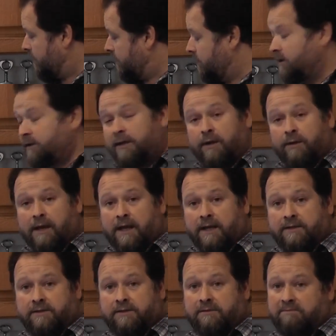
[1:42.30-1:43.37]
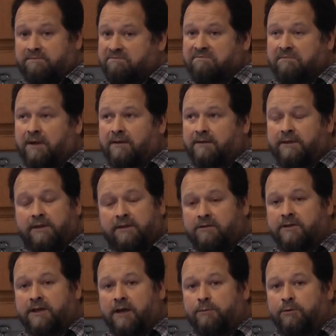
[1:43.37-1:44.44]
You can go less, you
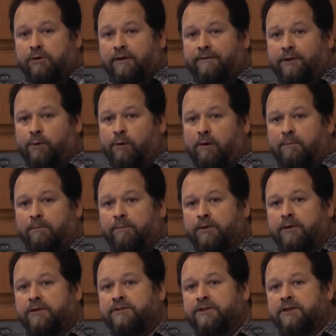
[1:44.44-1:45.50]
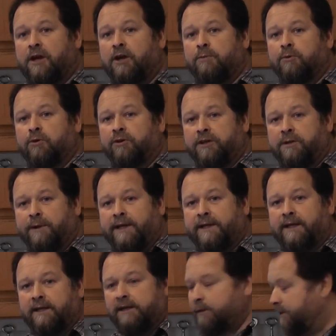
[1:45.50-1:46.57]
could go more if you want, but as you go more you make
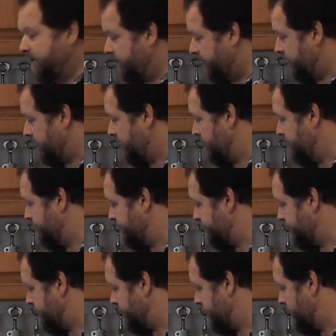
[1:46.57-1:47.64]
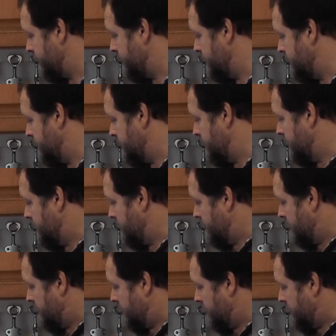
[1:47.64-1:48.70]
it a little bit thicker.
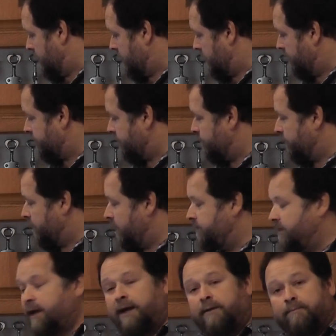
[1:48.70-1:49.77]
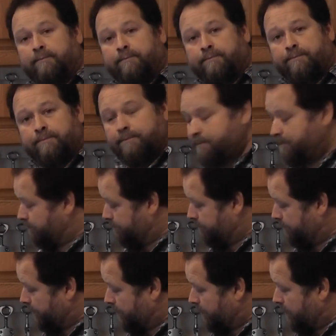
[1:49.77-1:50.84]
I've combined that,
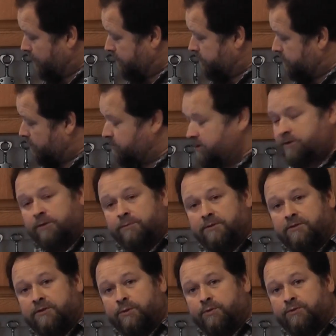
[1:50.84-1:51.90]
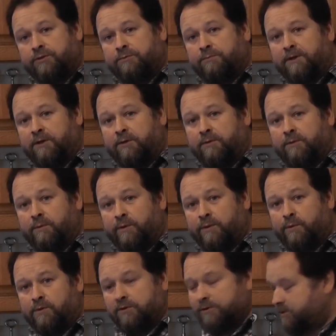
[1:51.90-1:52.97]
topped it up to 200ml with
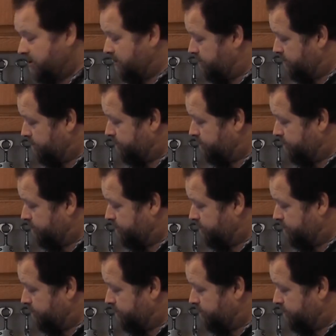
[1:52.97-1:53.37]
water.